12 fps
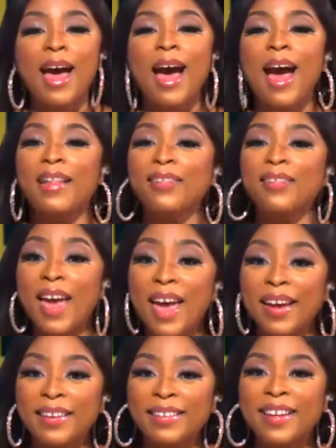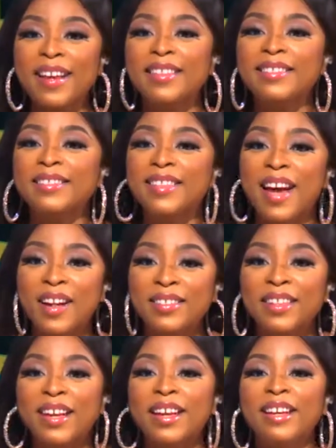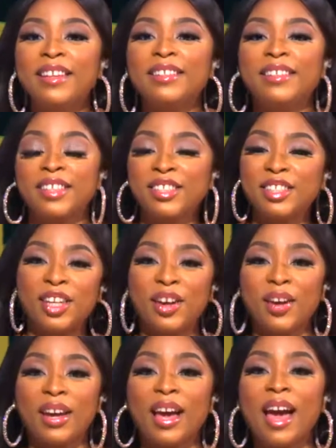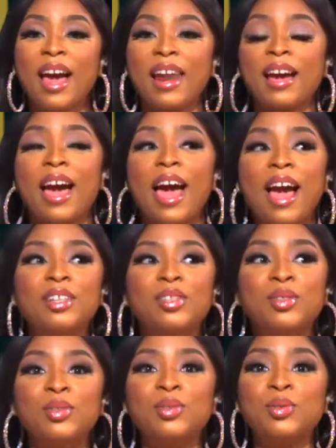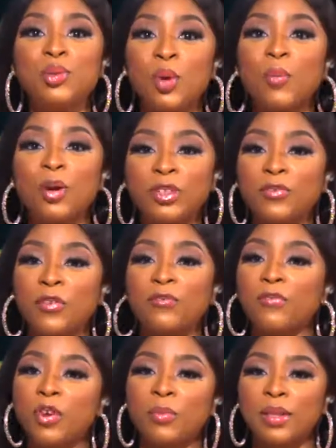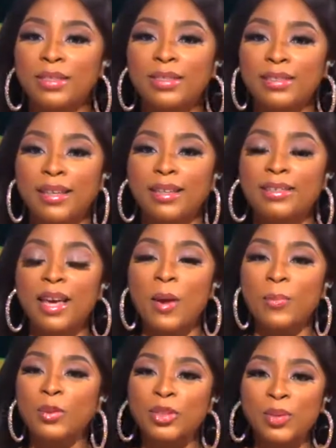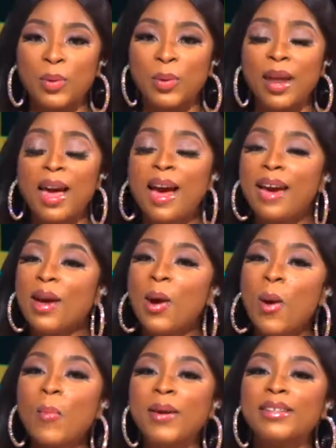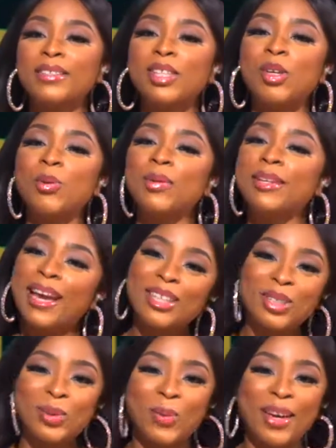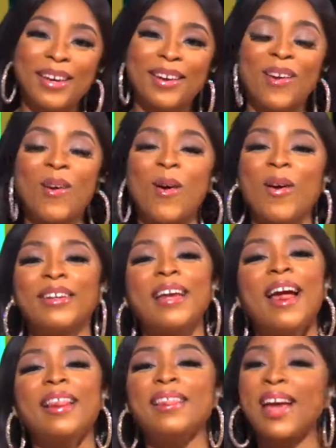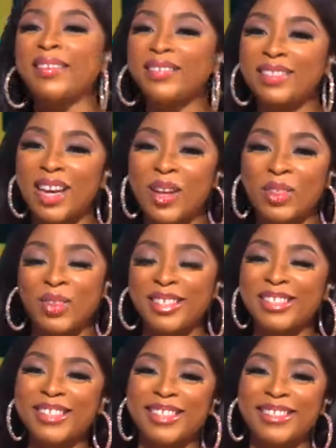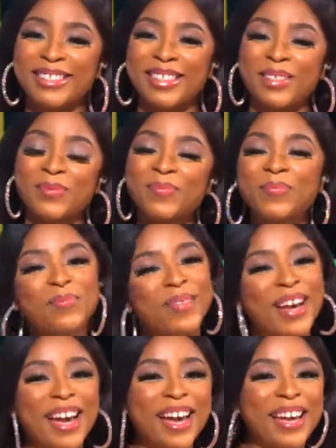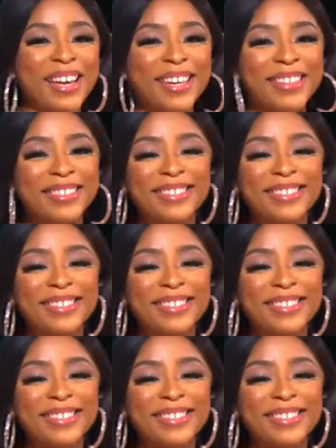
And then style dictionary. Like I had so much fun filming today's episode and I hope I see you next week on Lifestyle 360. Bye.